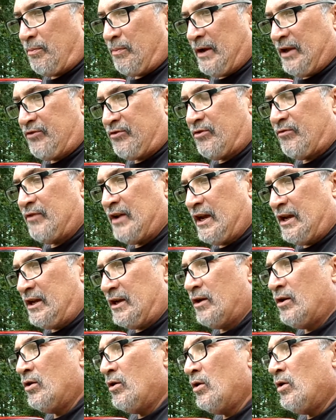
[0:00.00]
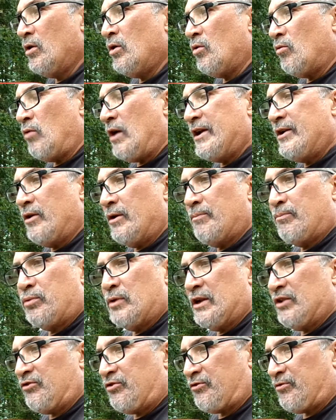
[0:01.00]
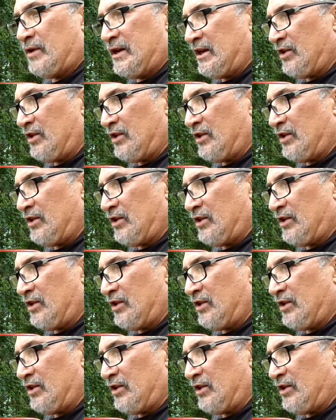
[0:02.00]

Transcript: Pennsylvania, right on Bridge Street.